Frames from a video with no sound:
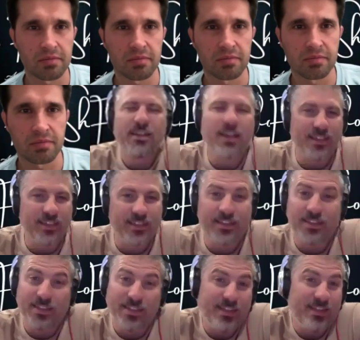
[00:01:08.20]
That
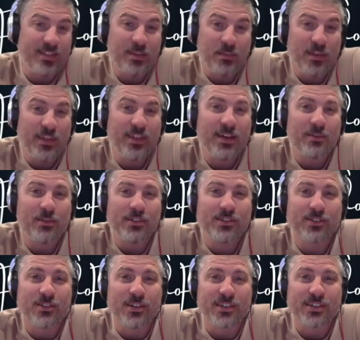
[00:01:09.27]
to me, that was
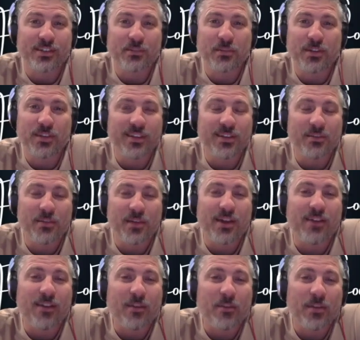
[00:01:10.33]
crazy, but it didn't
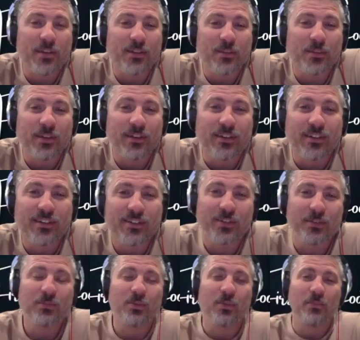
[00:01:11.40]
matter. I picked the winners.
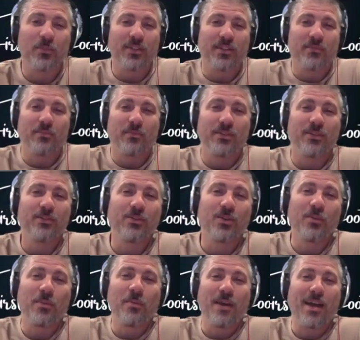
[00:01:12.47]
You told me
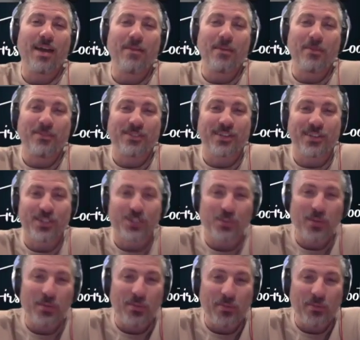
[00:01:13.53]
Miami was going to
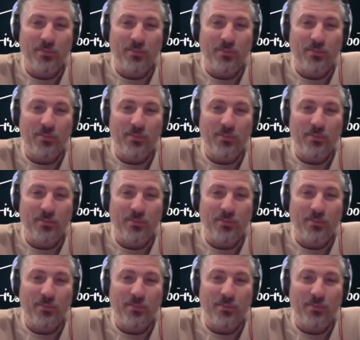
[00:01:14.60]
sweep them.